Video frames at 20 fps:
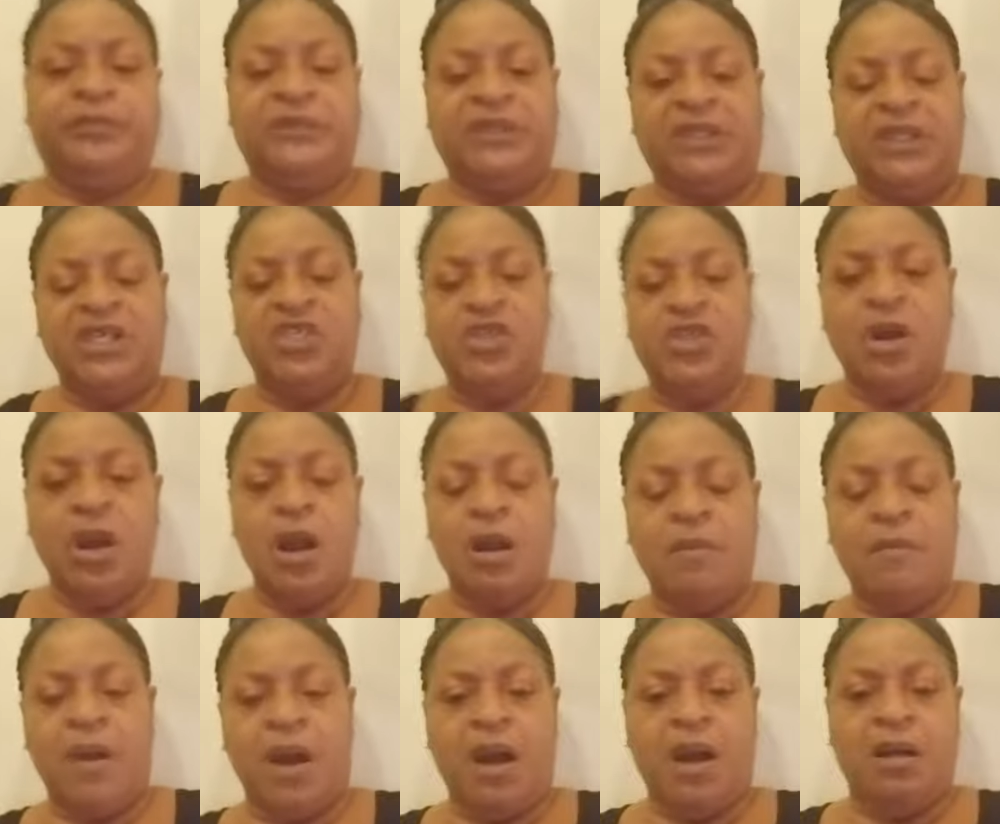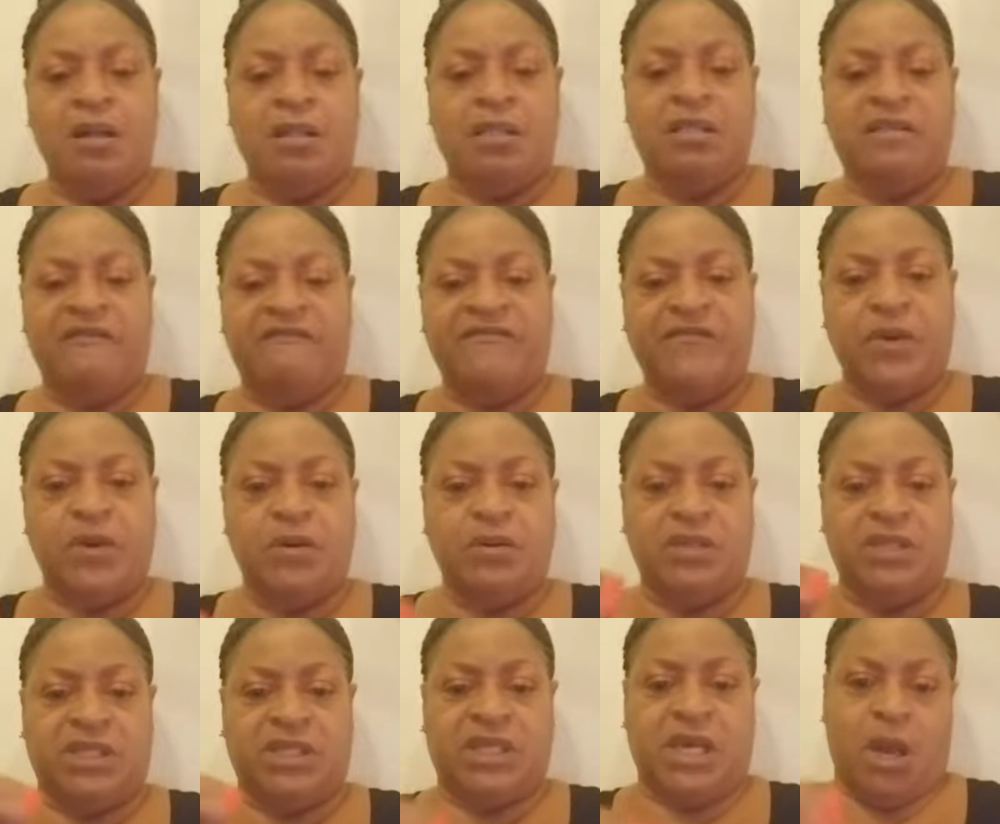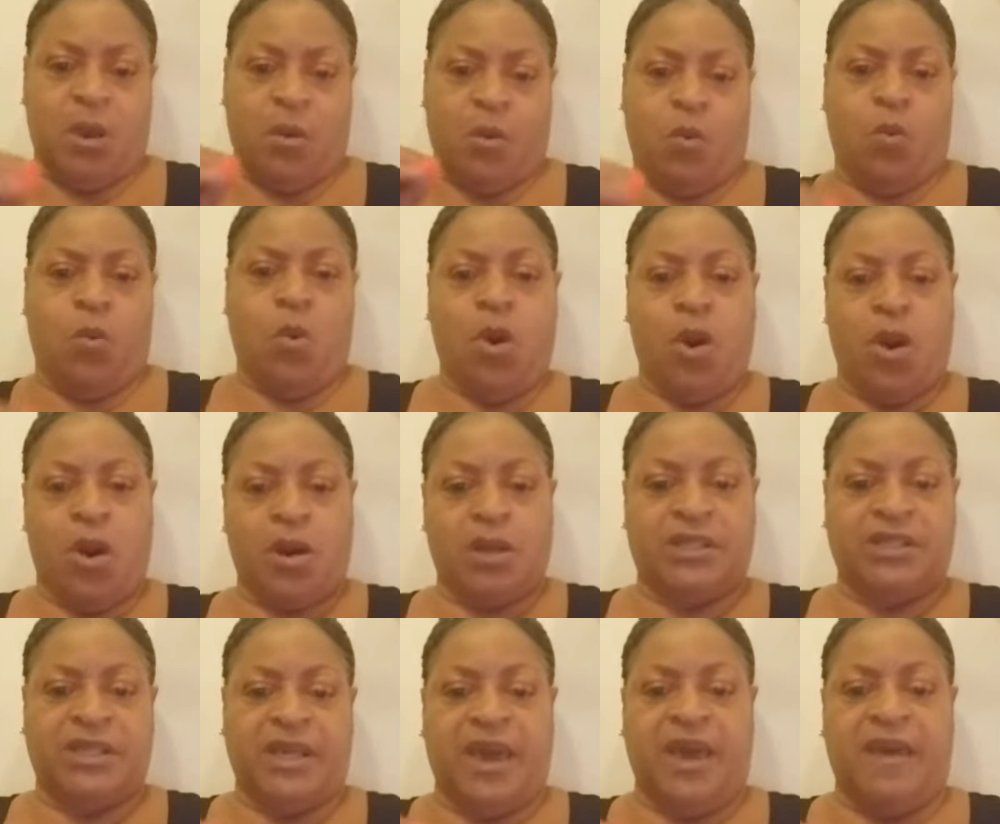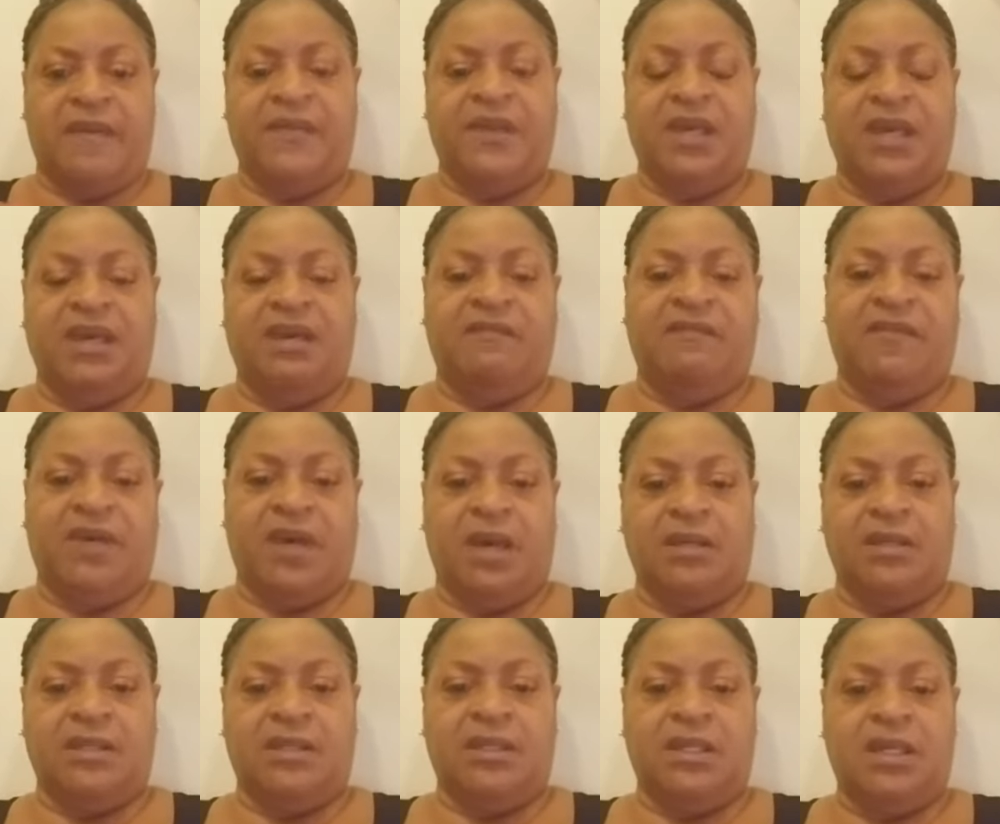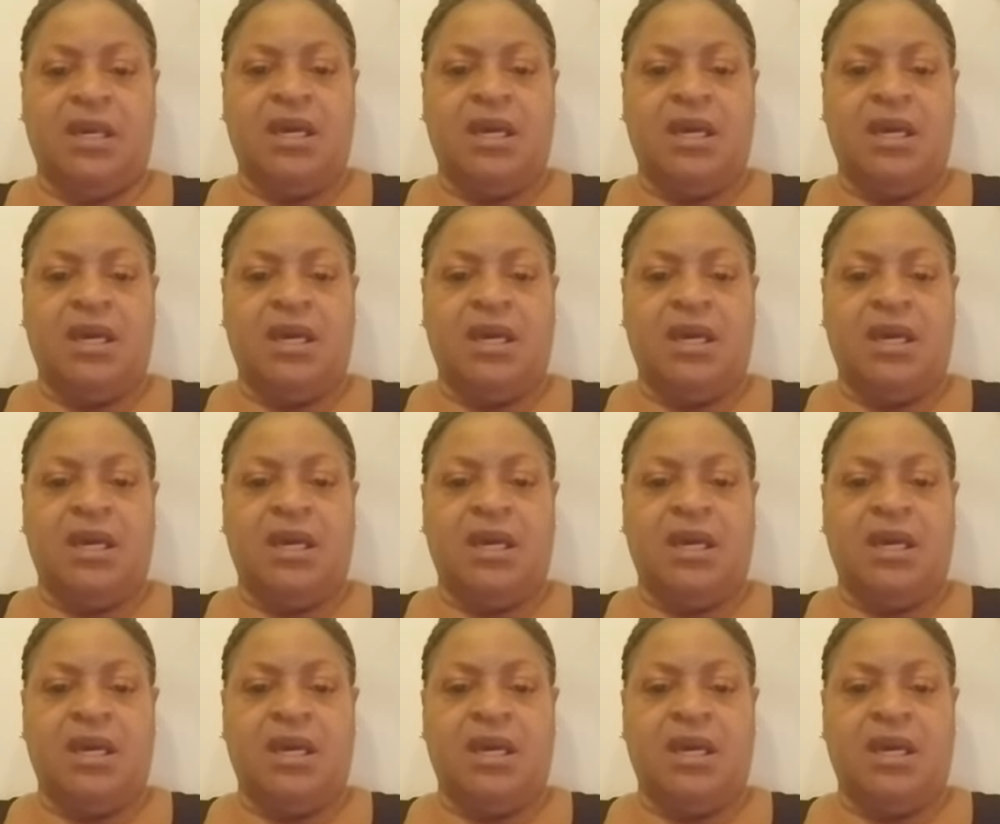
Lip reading: let's talk about the folks that worked at the event.